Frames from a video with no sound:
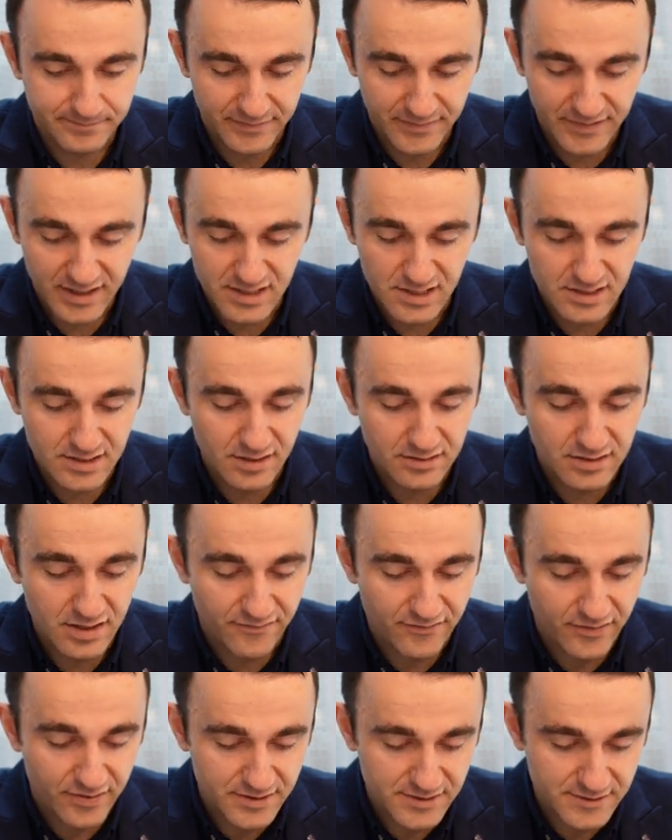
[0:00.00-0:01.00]
This is the
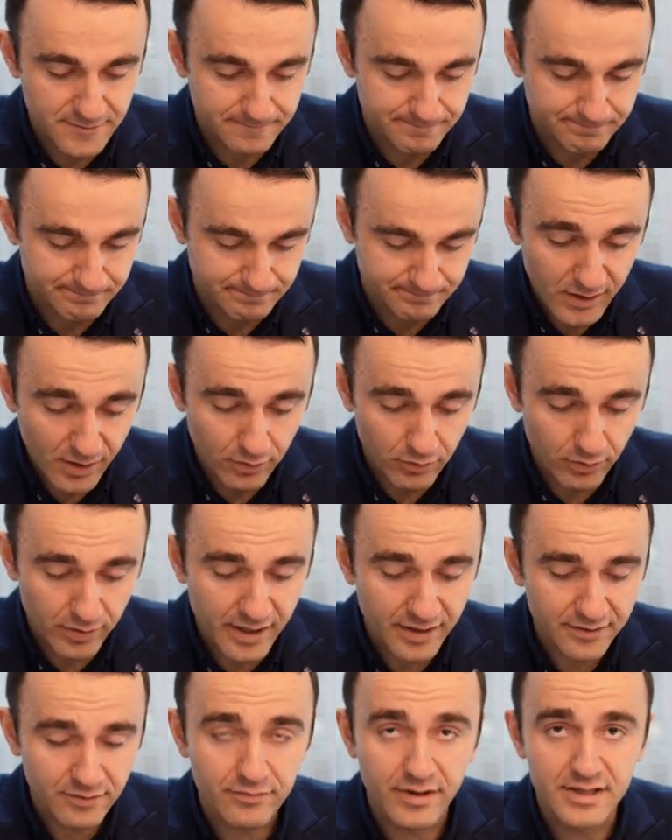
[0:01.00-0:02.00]
difference. Or
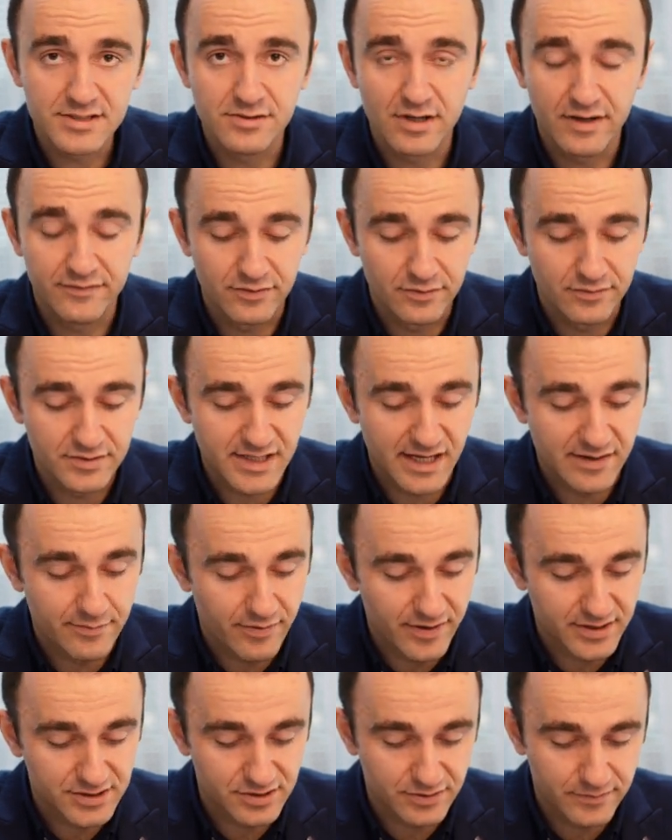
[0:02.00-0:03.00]
otherwise you have to use high
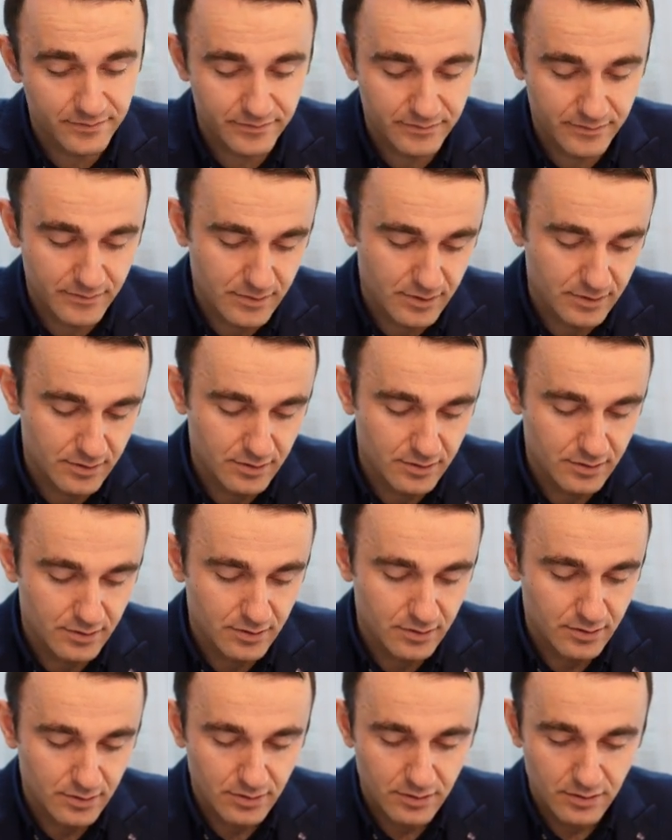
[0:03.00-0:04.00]
pressure.
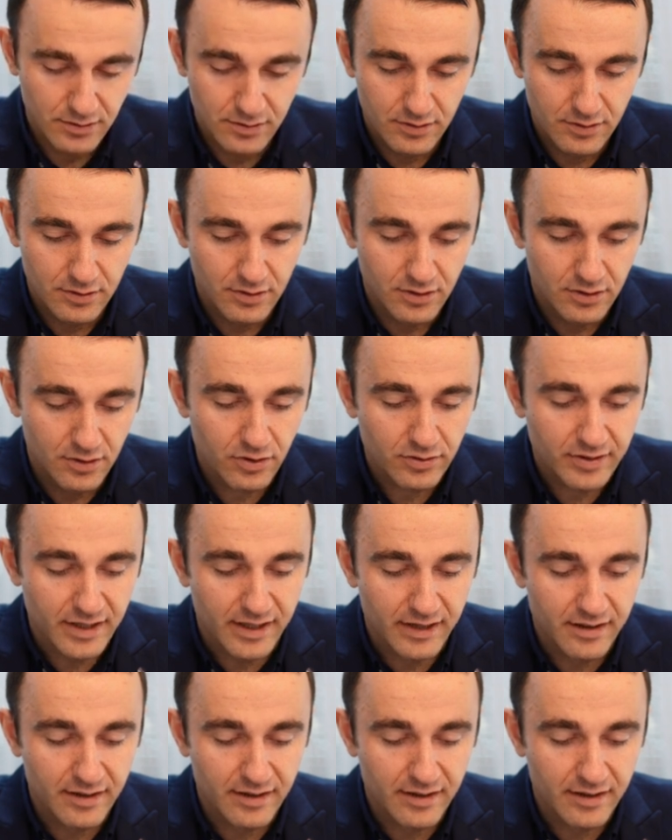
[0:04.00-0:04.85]
Okay,